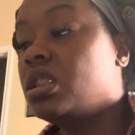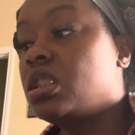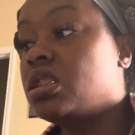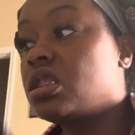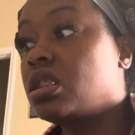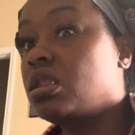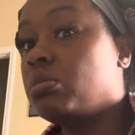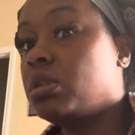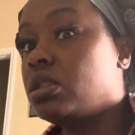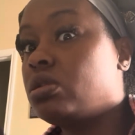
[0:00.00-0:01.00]
This is going to
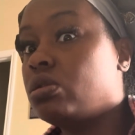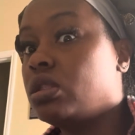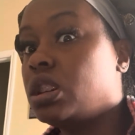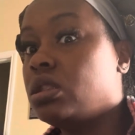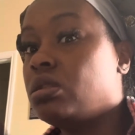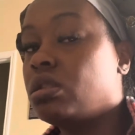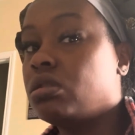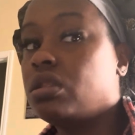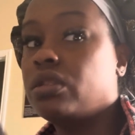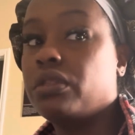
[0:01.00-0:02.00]
be a short intro
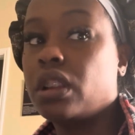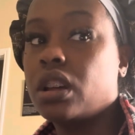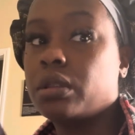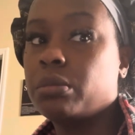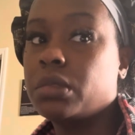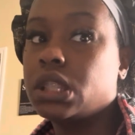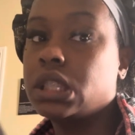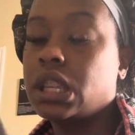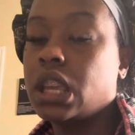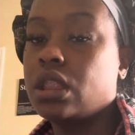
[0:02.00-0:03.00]
to Vlogmas
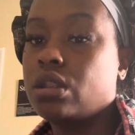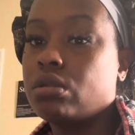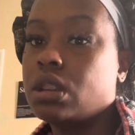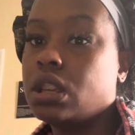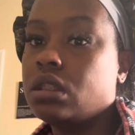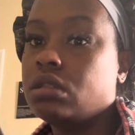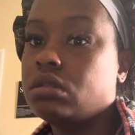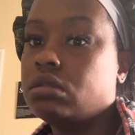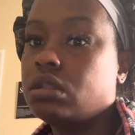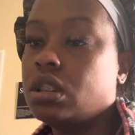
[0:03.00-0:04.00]
Day 3.
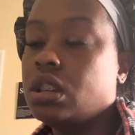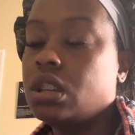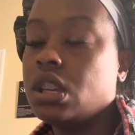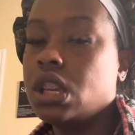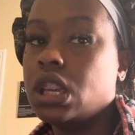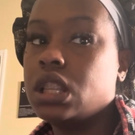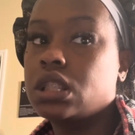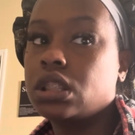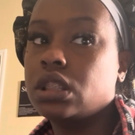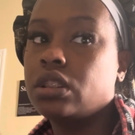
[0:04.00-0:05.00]
It's
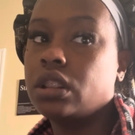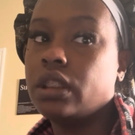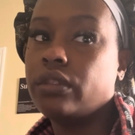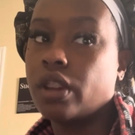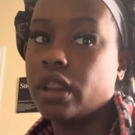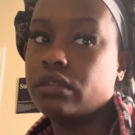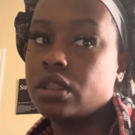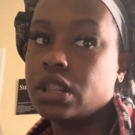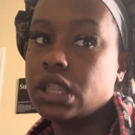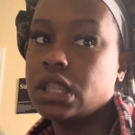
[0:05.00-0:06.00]
literally
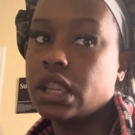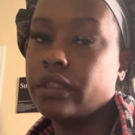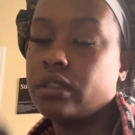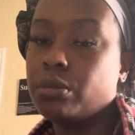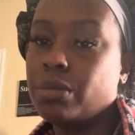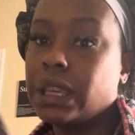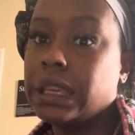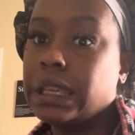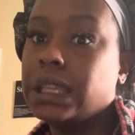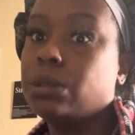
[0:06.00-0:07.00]
5.37
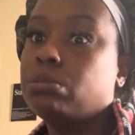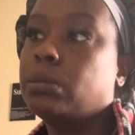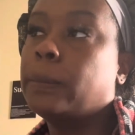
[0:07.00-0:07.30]
p.m.